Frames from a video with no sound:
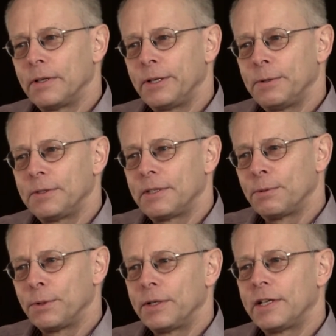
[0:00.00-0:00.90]
use the
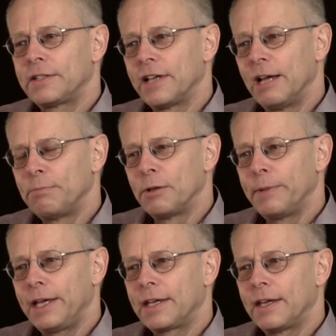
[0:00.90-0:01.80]
word disciple
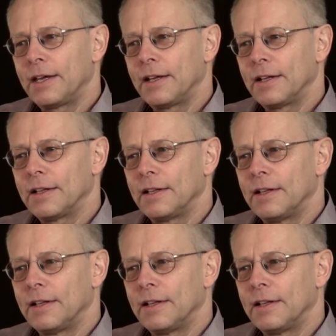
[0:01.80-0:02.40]
making